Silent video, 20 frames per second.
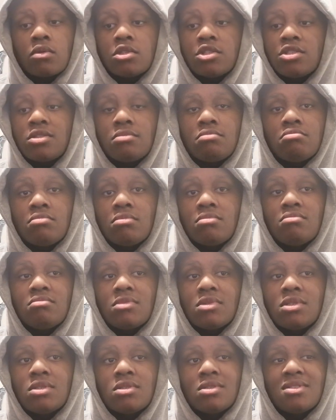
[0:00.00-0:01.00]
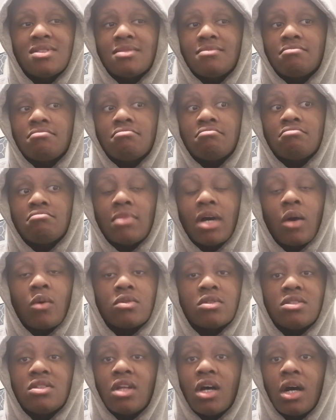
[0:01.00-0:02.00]
was
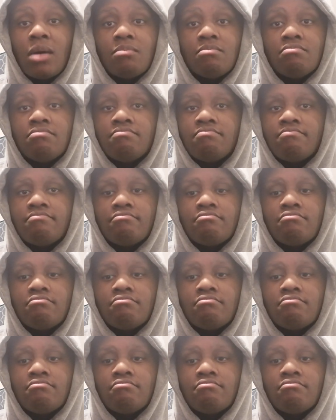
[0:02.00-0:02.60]
numb.